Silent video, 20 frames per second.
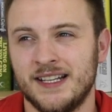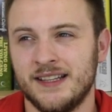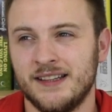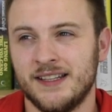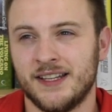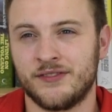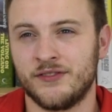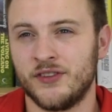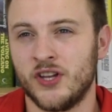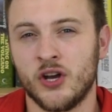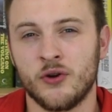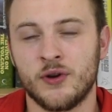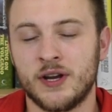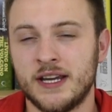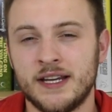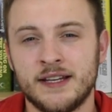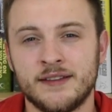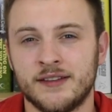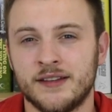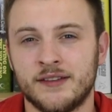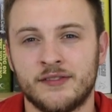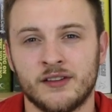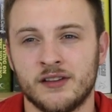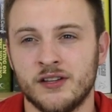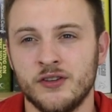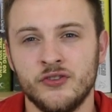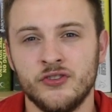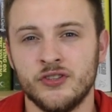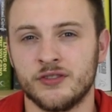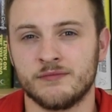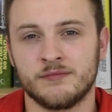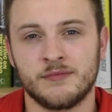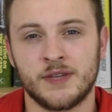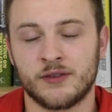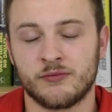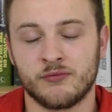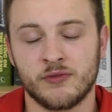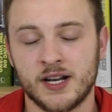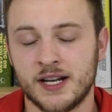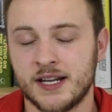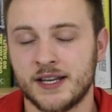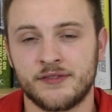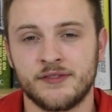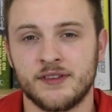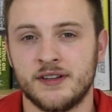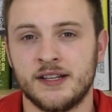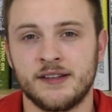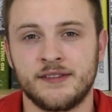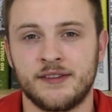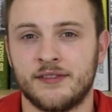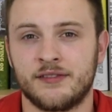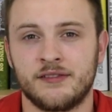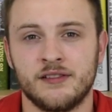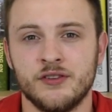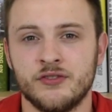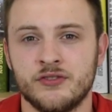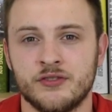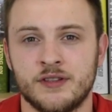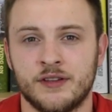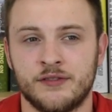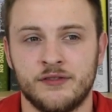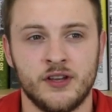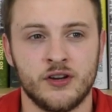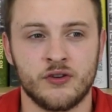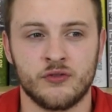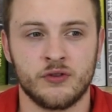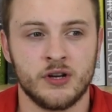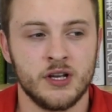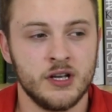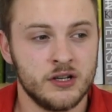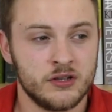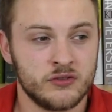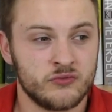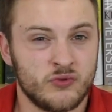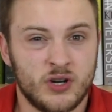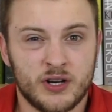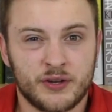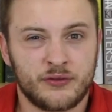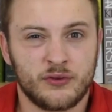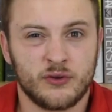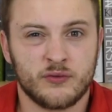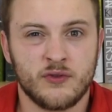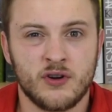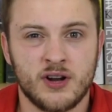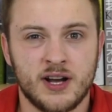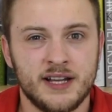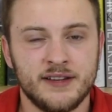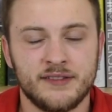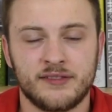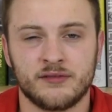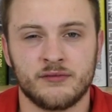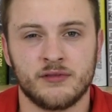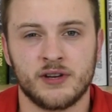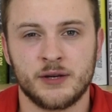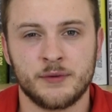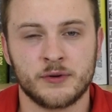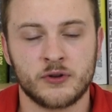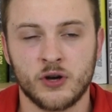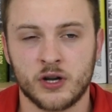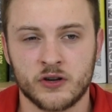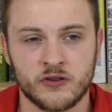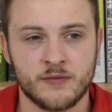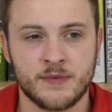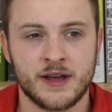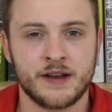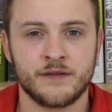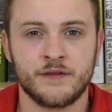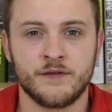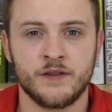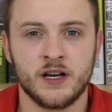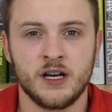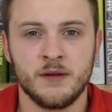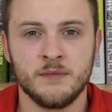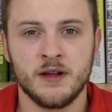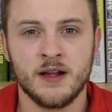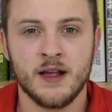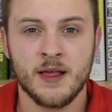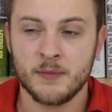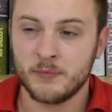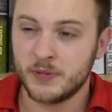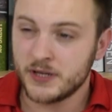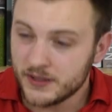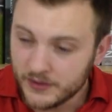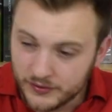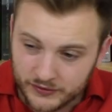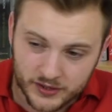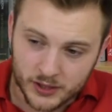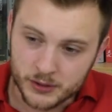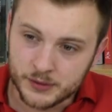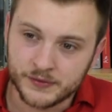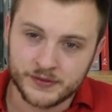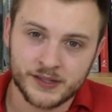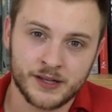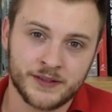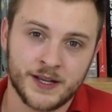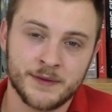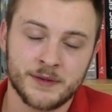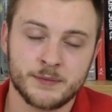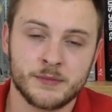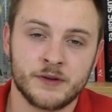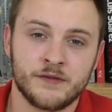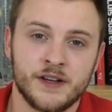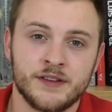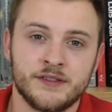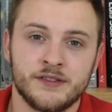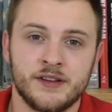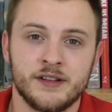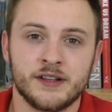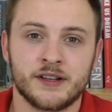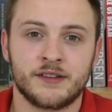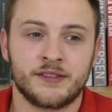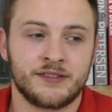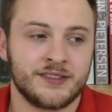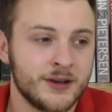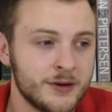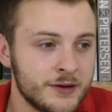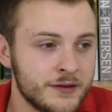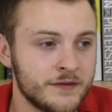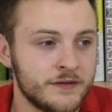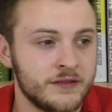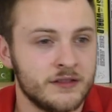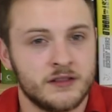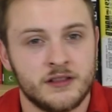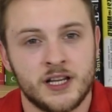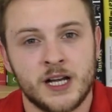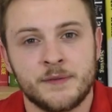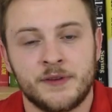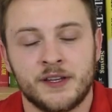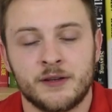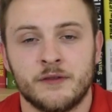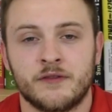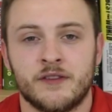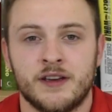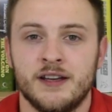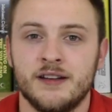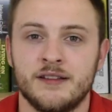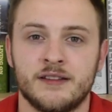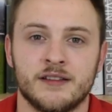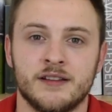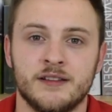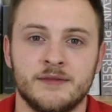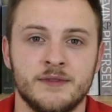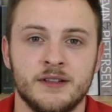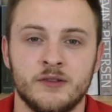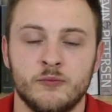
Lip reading: there's no easy solution. There really isn't an easy solution. There's no right or wrong answer, really. We've got to remain firm. But so have Southampton with Van Dijk, so have Leipzig with Keita.